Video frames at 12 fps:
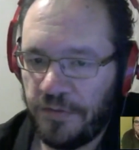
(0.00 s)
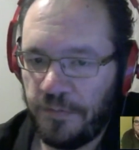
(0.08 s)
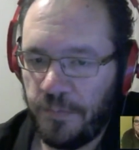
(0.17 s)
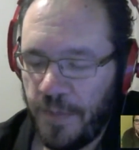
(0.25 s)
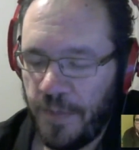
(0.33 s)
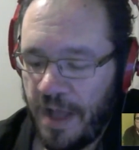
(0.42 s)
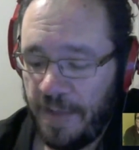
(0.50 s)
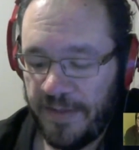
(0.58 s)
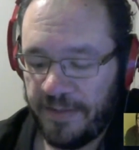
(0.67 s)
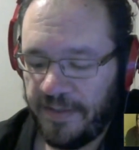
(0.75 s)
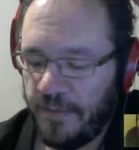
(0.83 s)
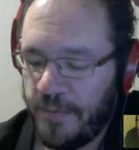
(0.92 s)

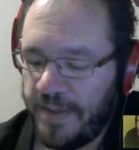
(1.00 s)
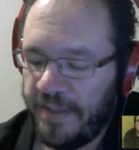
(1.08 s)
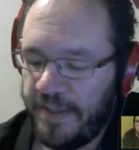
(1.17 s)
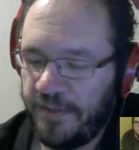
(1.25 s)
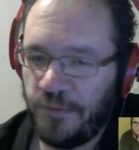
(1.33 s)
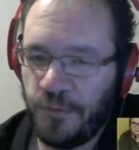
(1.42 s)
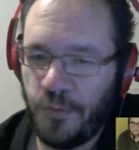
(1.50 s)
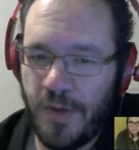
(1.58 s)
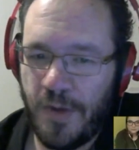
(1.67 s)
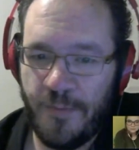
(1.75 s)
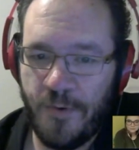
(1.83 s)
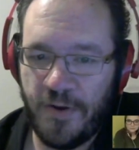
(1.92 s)
obviously, winning
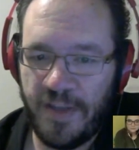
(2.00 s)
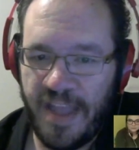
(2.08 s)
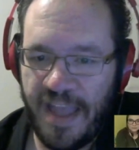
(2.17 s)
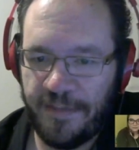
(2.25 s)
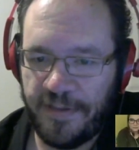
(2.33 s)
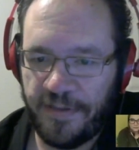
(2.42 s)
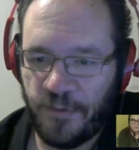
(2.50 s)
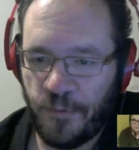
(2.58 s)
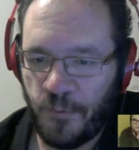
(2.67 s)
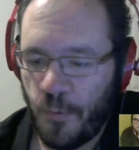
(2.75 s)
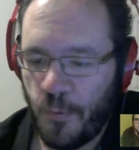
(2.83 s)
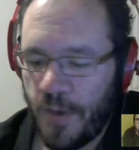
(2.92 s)
20 more games is
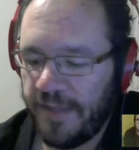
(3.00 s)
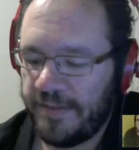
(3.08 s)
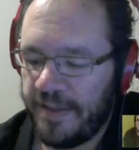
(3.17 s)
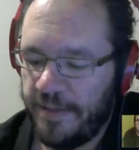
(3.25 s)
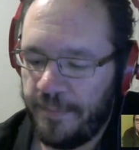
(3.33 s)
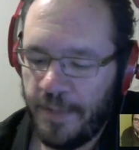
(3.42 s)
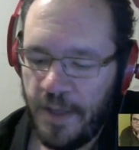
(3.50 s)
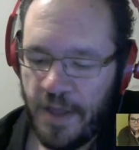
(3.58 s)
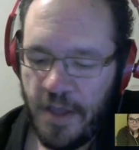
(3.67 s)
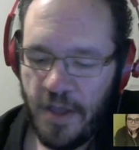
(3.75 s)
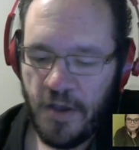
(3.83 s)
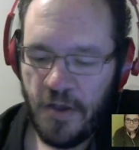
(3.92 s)
quite something.
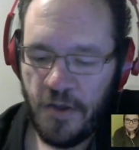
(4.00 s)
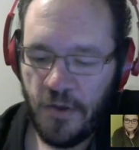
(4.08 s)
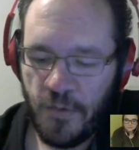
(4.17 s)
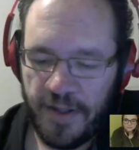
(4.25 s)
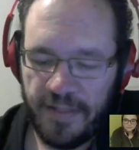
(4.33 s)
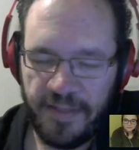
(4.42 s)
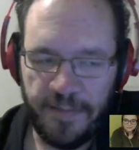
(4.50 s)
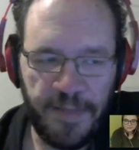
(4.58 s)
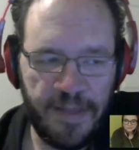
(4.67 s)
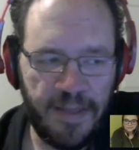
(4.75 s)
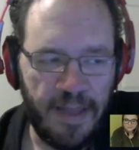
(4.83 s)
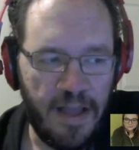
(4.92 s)

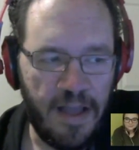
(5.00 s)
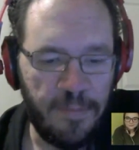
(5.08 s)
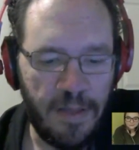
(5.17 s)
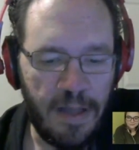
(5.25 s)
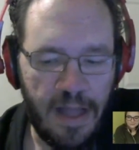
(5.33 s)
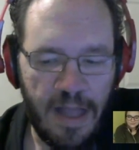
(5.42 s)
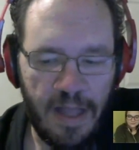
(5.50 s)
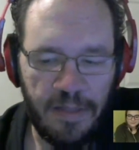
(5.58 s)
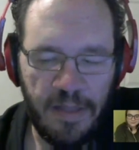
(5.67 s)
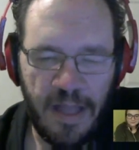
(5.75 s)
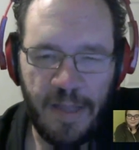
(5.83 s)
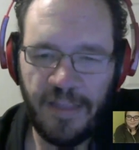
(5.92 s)

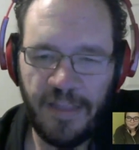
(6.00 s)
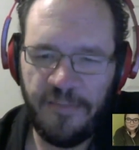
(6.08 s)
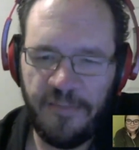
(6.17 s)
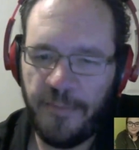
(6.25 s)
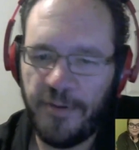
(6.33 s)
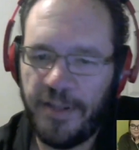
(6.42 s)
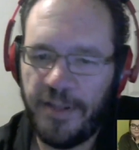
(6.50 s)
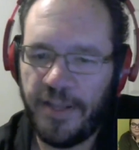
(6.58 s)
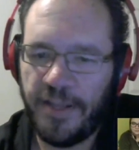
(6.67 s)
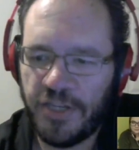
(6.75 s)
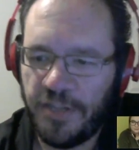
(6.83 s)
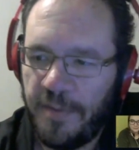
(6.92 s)
I believe my
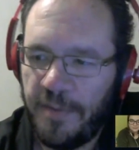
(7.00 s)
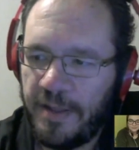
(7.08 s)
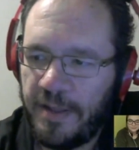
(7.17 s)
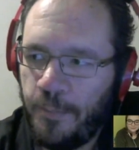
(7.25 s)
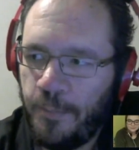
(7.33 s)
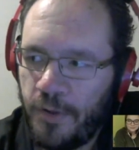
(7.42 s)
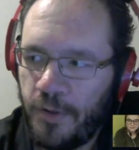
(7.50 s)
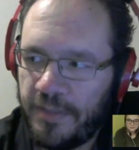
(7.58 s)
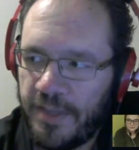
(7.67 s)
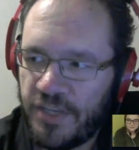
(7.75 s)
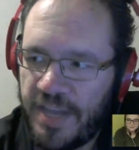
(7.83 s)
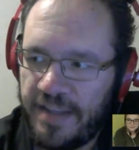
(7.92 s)
prediction model put the
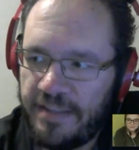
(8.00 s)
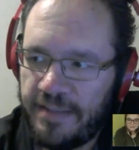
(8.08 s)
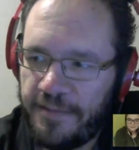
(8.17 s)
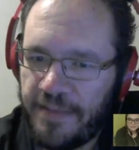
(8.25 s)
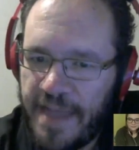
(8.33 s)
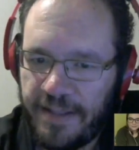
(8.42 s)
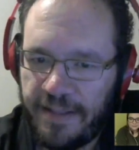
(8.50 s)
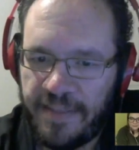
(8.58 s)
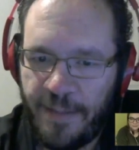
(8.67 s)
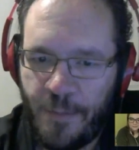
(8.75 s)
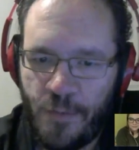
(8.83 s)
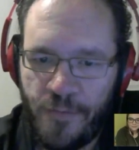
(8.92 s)
chances of that at
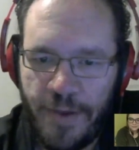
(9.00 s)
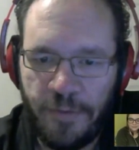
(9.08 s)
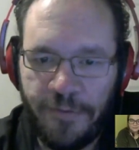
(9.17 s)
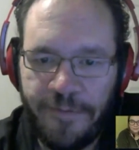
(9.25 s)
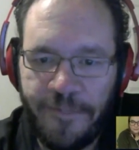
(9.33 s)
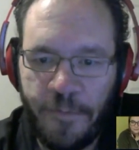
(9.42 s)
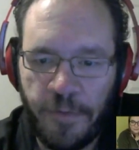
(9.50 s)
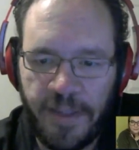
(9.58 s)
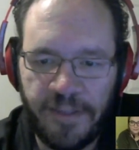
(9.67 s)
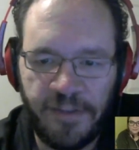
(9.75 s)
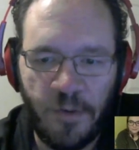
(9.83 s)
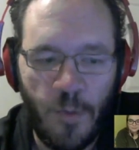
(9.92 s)
somewhere around
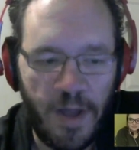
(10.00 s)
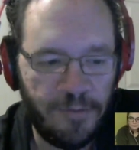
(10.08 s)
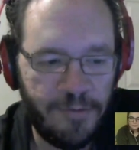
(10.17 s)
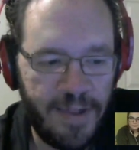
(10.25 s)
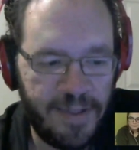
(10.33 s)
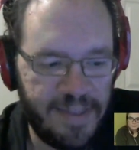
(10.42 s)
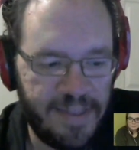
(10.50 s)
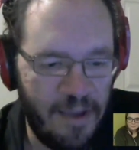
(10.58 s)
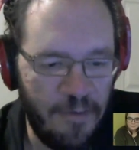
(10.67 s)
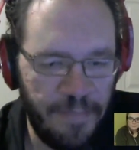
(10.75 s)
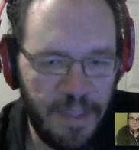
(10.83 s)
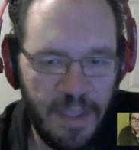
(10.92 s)
40-1 right
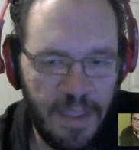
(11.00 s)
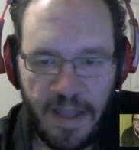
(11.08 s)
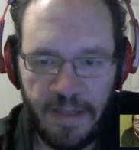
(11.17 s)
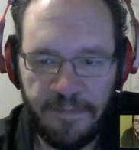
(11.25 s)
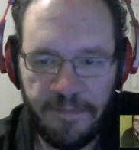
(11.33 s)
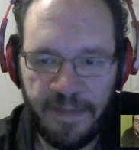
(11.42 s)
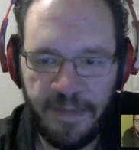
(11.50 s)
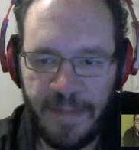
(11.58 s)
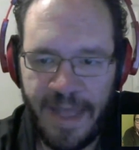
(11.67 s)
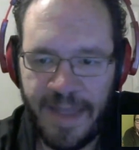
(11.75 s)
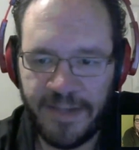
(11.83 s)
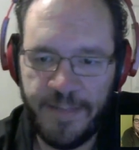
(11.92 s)
now, of him
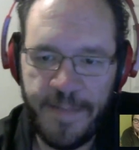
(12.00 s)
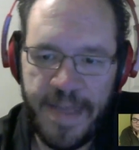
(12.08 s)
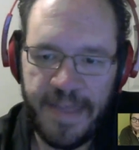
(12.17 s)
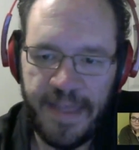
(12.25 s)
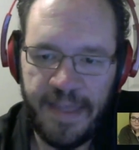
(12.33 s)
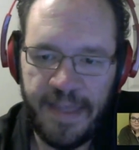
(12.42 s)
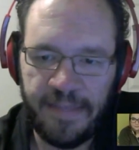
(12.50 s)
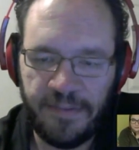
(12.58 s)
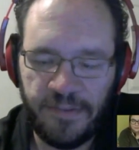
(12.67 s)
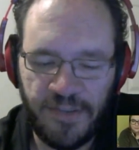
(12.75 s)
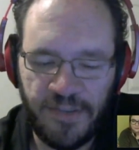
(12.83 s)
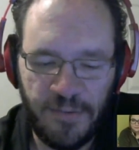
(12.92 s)
actually making it
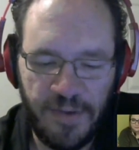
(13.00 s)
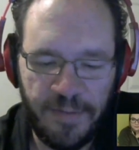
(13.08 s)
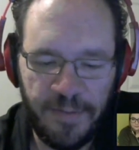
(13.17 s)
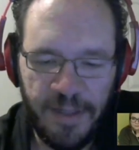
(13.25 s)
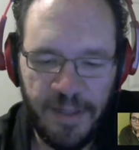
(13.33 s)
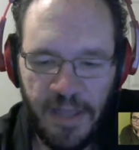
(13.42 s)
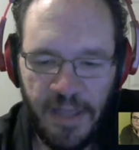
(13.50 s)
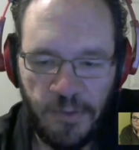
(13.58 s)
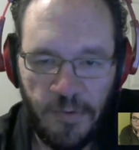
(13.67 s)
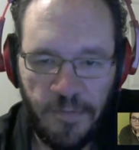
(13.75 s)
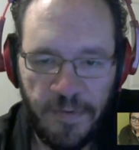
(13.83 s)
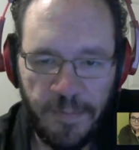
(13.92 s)
to
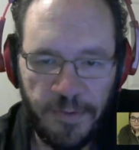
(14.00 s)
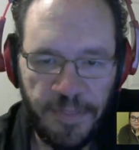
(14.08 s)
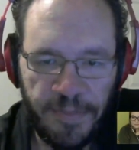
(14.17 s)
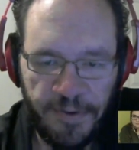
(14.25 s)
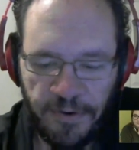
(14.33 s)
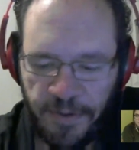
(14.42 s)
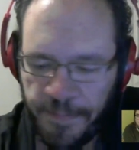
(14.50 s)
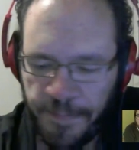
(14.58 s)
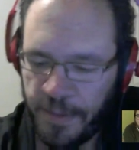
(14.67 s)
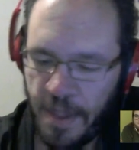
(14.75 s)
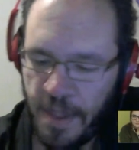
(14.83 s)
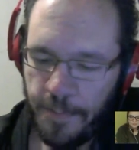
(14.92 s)
November 3rd.
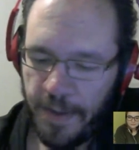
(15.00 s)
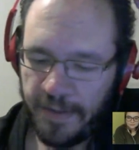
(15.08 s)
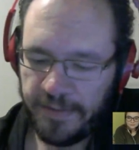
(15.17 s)
But